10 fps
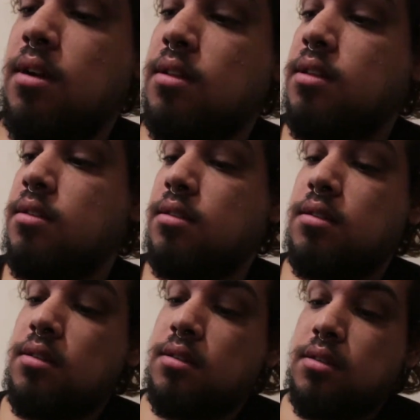on these.
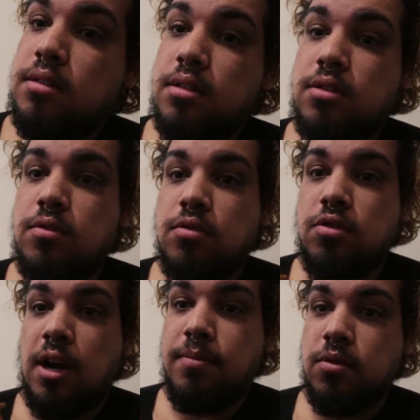The two
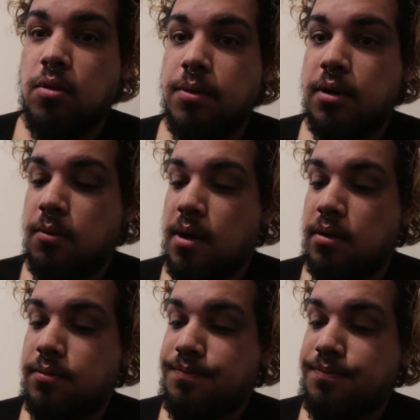straps go with it well.